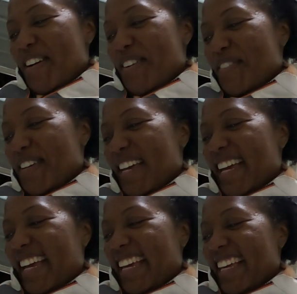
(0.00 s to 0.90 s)

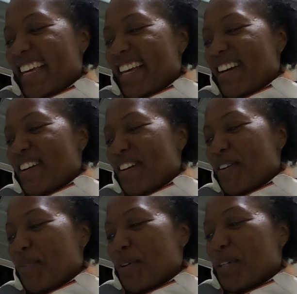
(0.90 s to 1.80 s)
Okay. Uh,